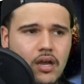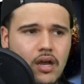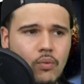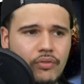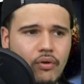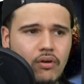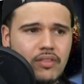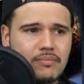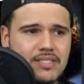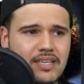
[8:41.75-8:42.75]
with all
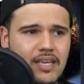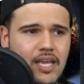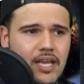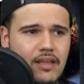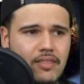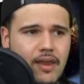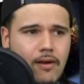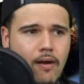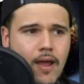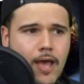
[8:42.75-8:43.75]
of them singing
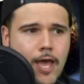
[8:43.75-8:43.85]
there.